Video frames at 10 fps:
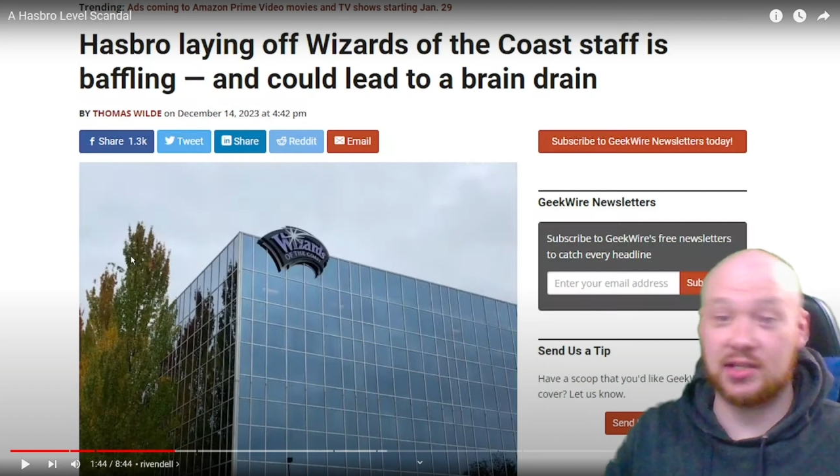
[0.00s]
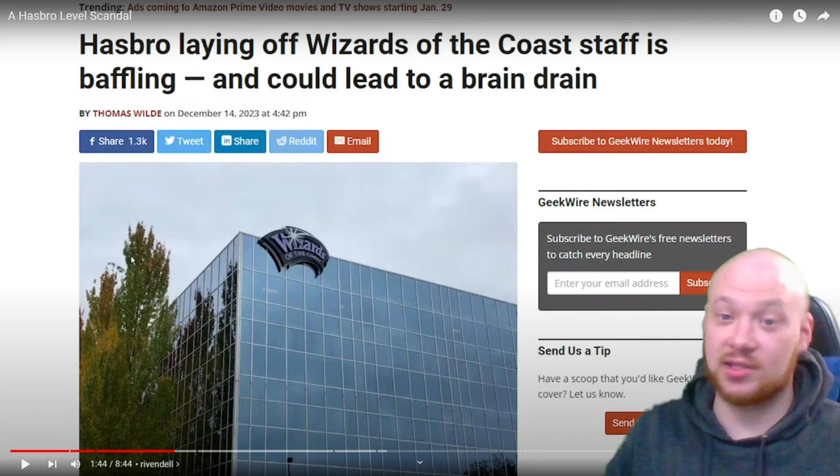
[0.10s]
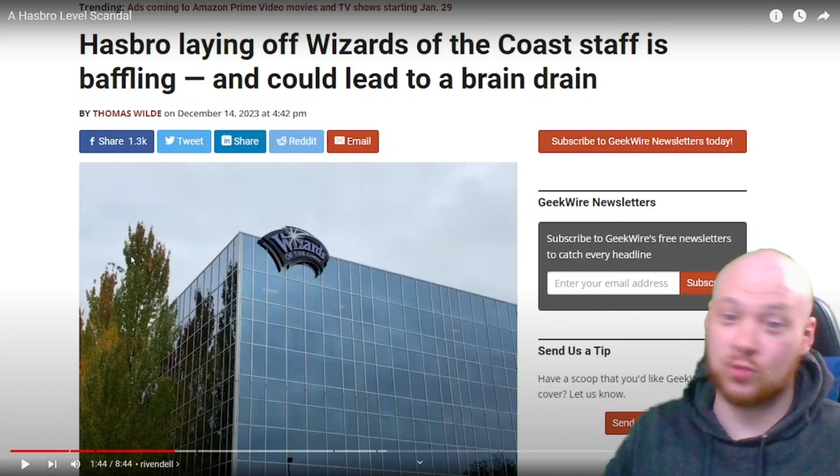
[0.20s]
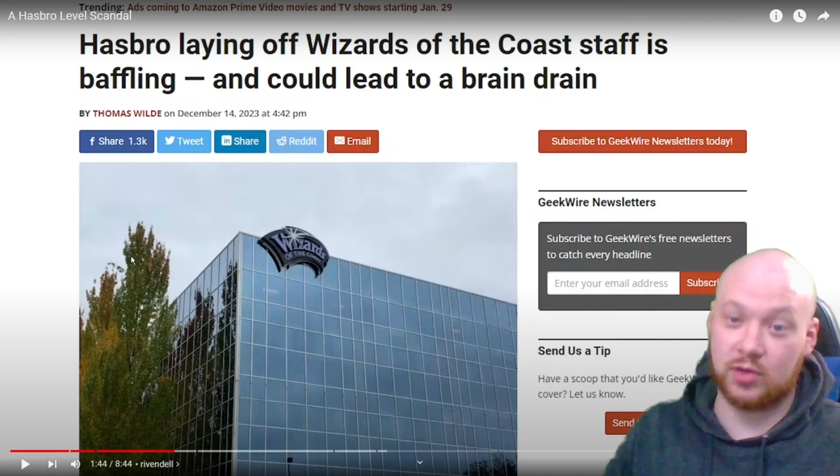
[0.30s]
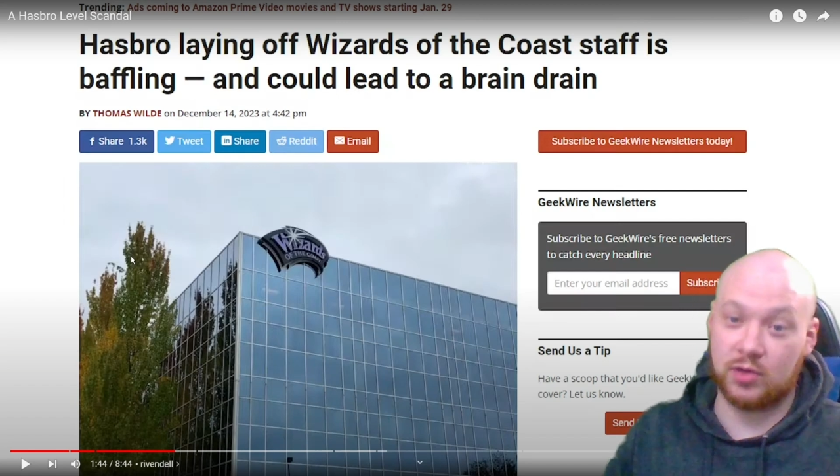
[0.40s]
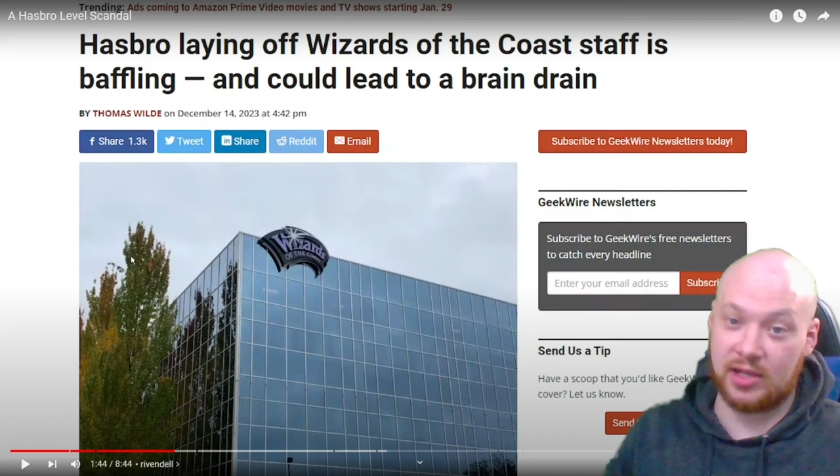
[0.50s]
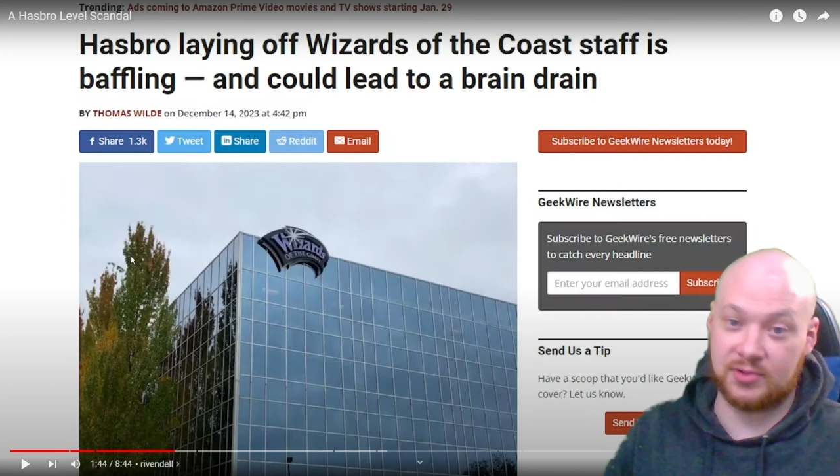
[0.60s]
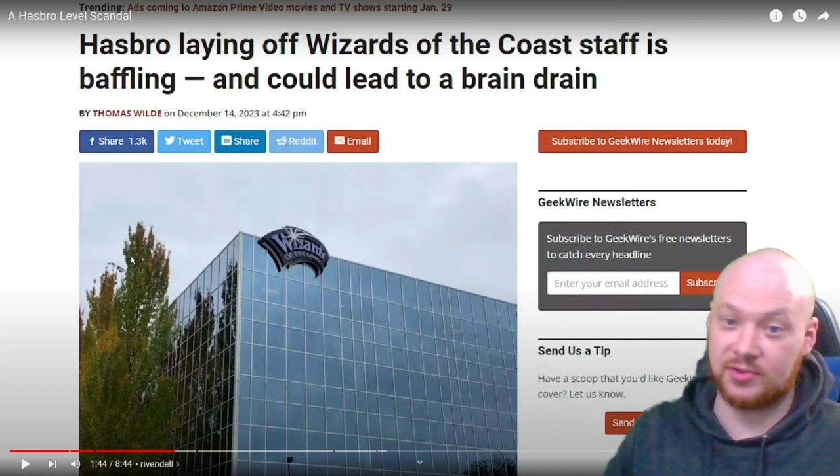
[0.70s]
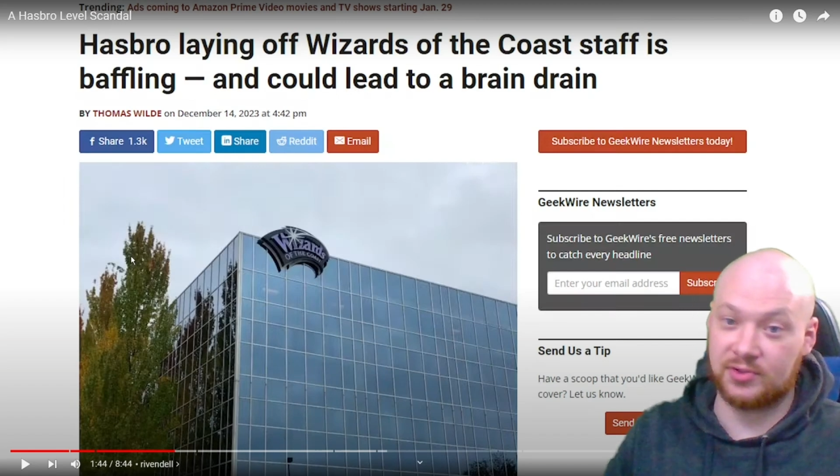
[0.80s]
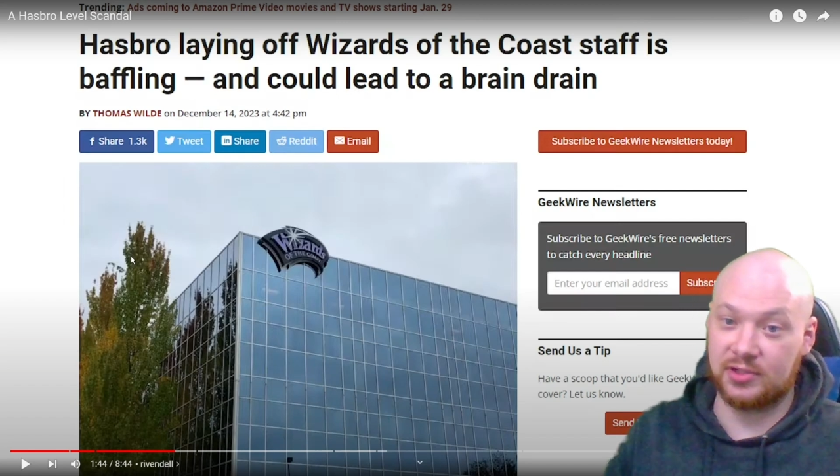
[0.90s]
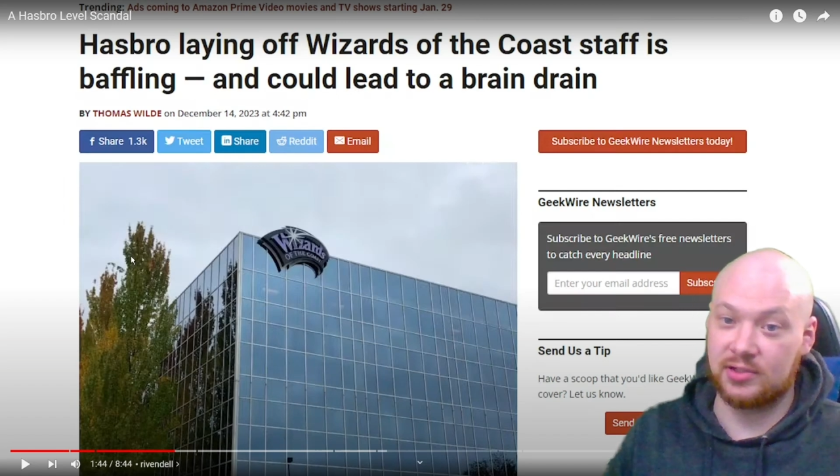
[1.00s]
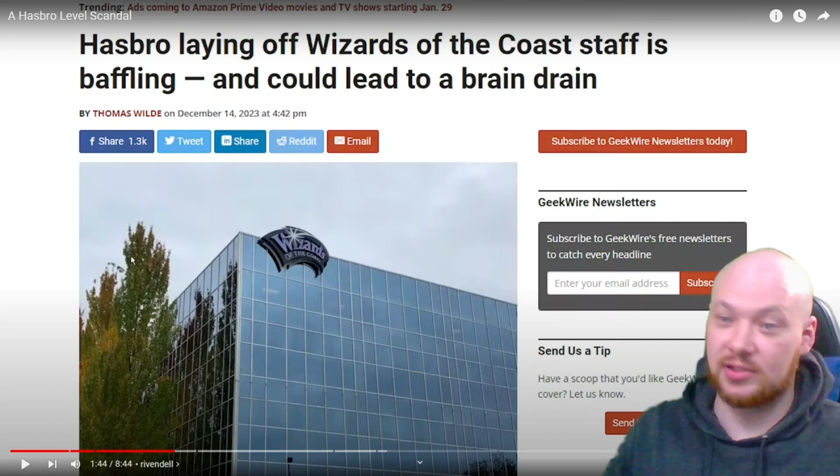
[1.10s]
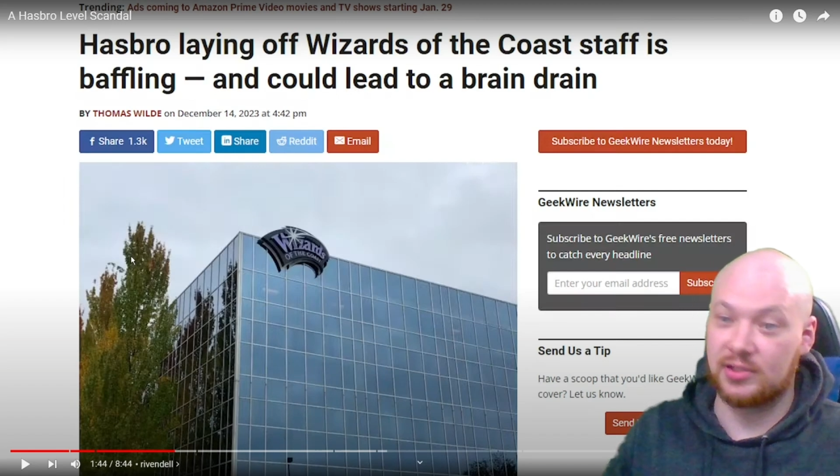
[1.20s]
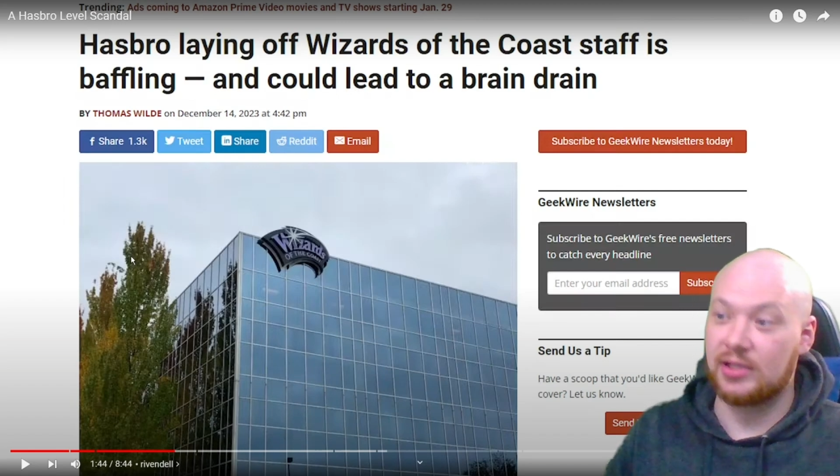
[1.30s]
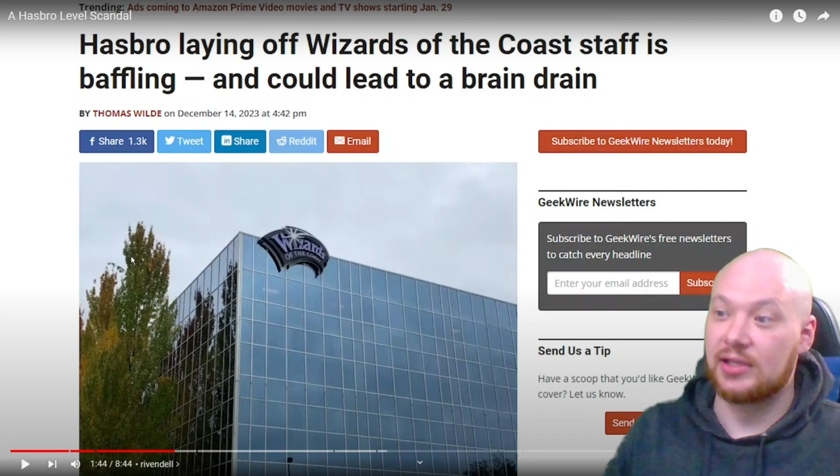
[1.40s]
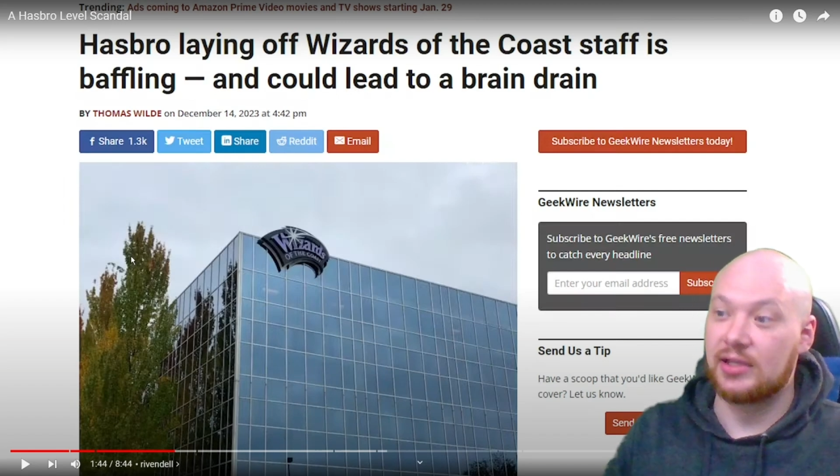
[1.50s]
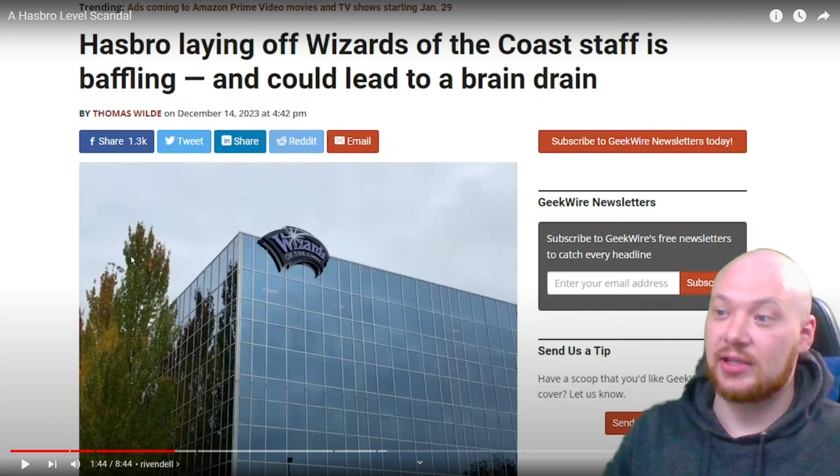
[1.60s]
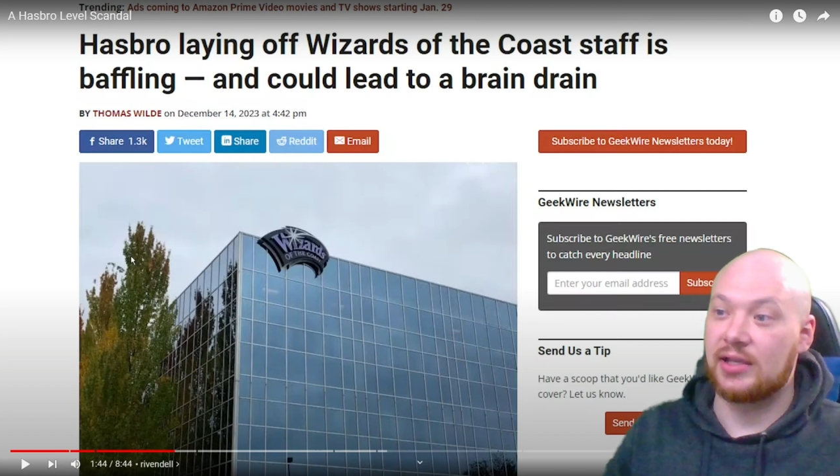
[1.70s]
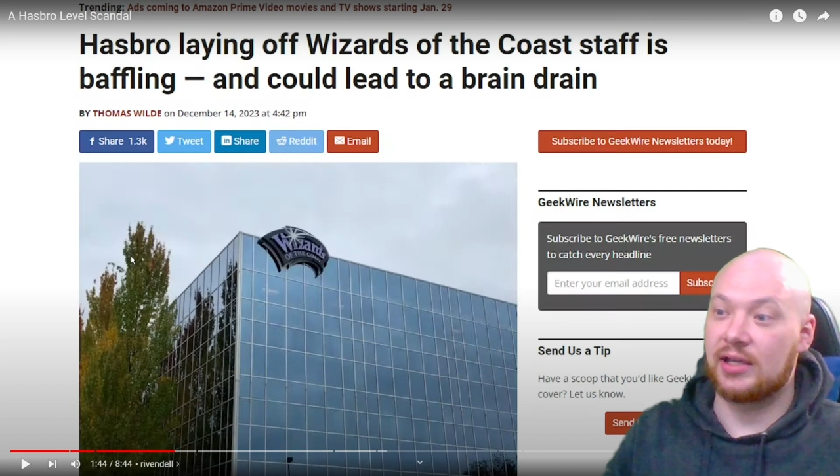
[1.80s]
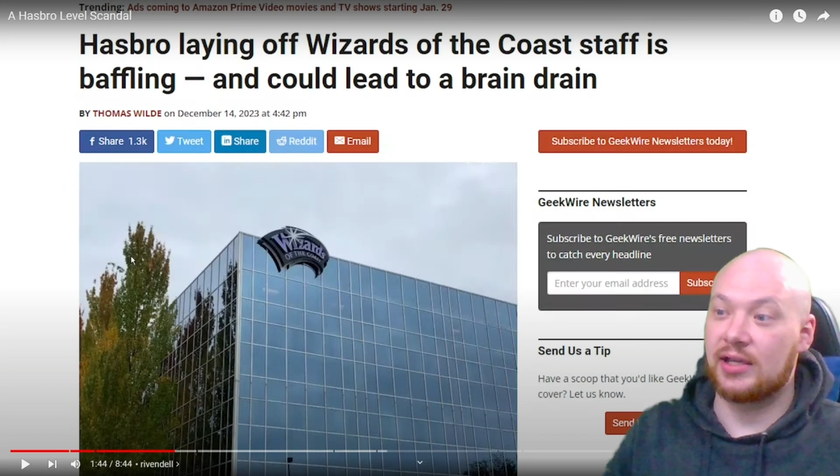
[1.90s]
the War Council did
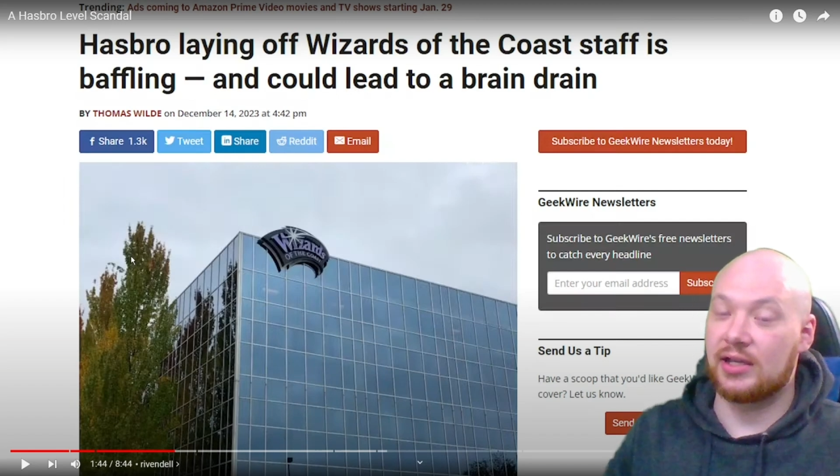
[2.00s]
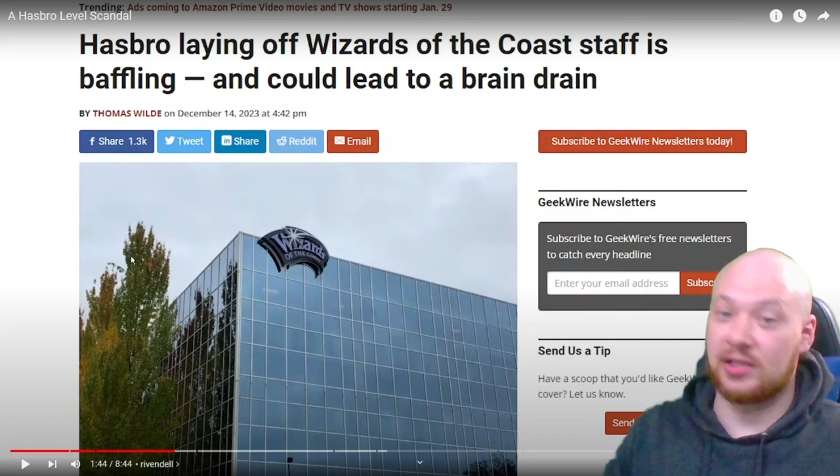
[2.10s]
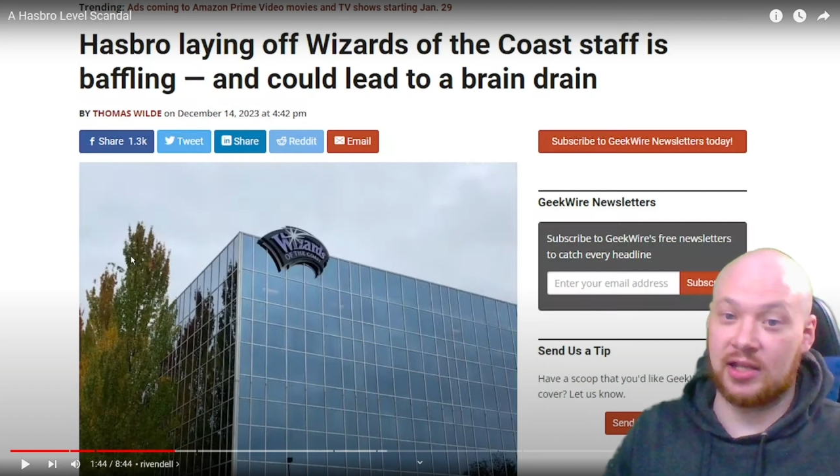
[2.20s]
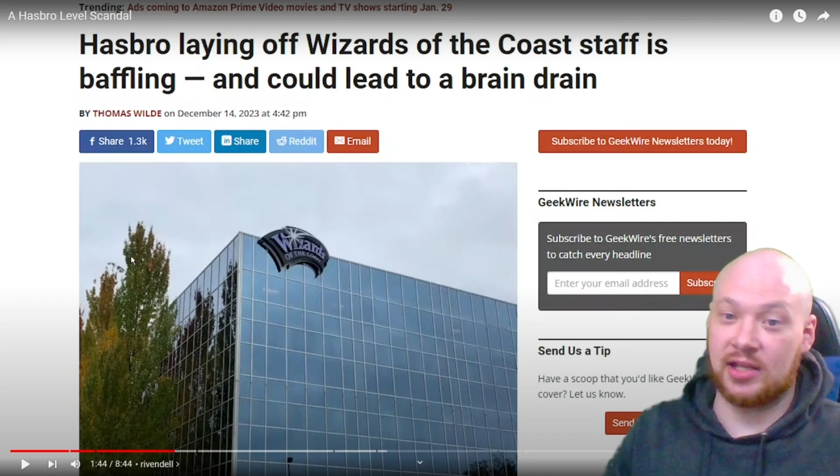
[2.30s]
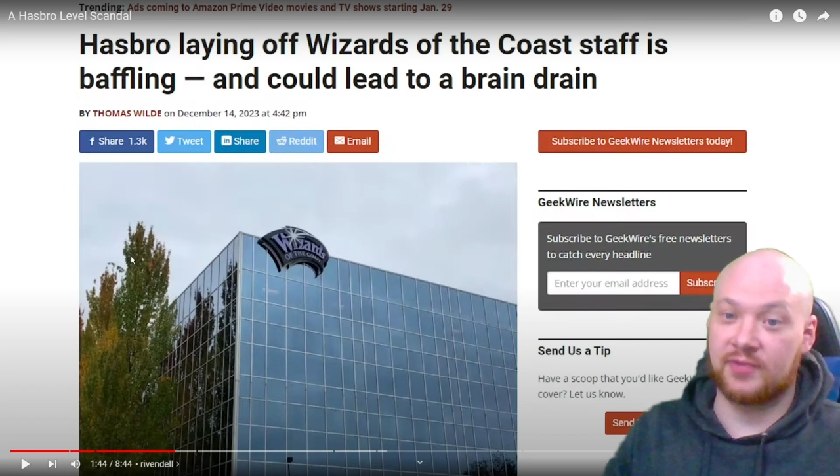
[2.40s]
in Avalon